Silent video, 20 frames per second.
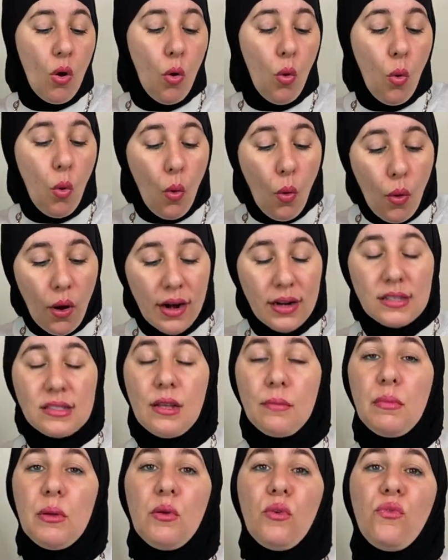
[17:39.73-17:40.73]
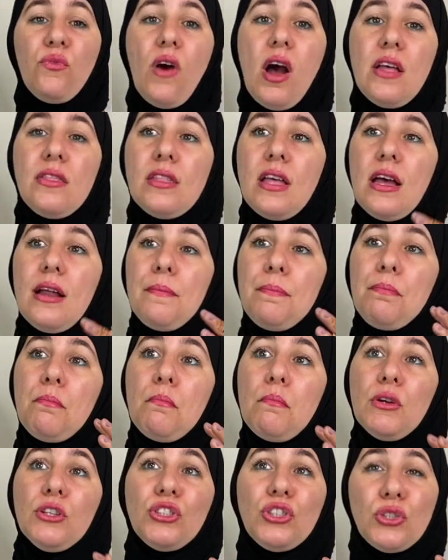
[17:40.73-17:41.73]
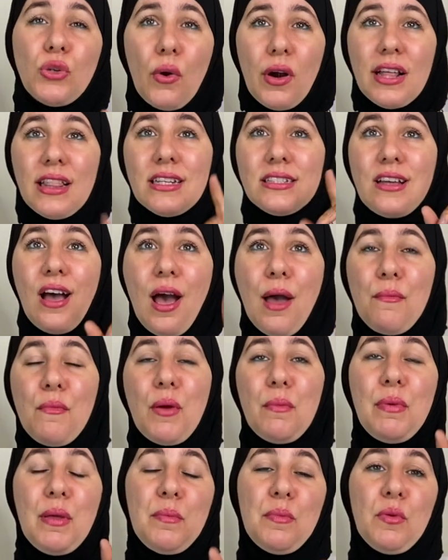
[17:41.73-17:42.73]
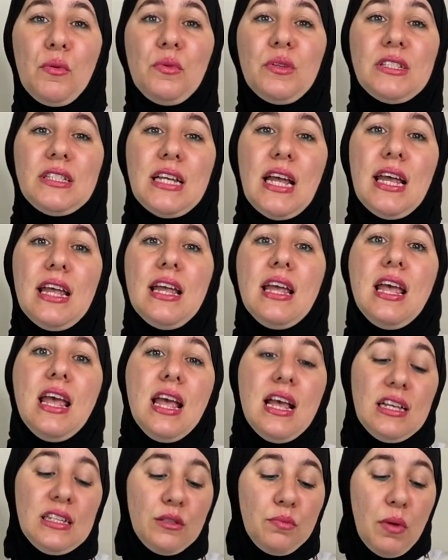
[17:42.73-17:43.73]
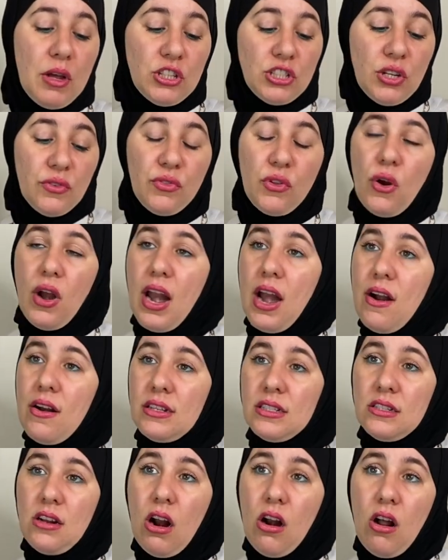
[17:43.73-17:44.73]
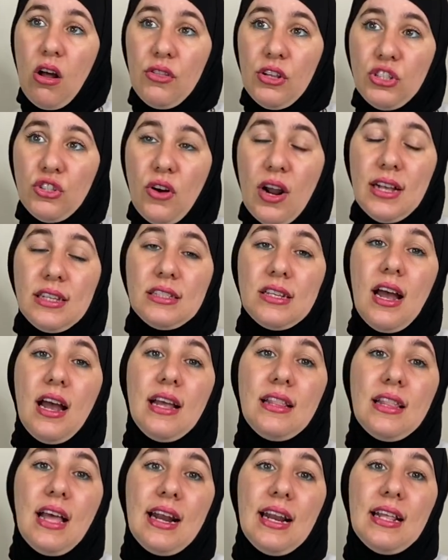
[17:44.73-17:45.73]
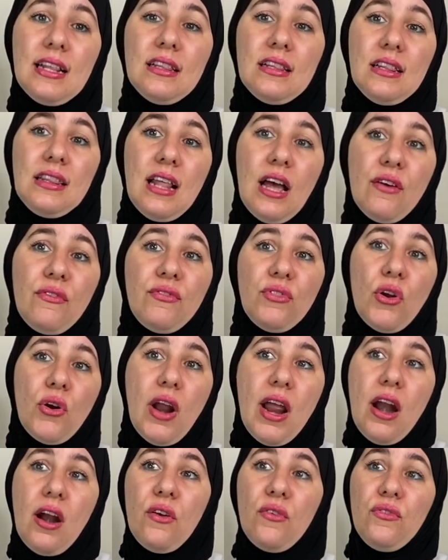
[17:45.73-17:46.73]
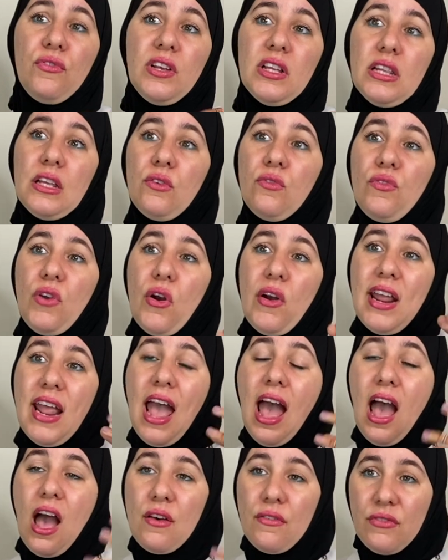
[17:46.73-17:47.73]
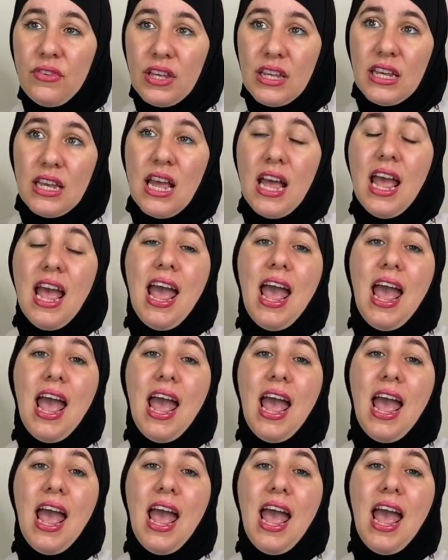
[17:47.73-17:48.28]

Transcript: Or some people find that majority of the time what people will say, especially if their hair is not on the dry side, that it left their hair feeling very heavy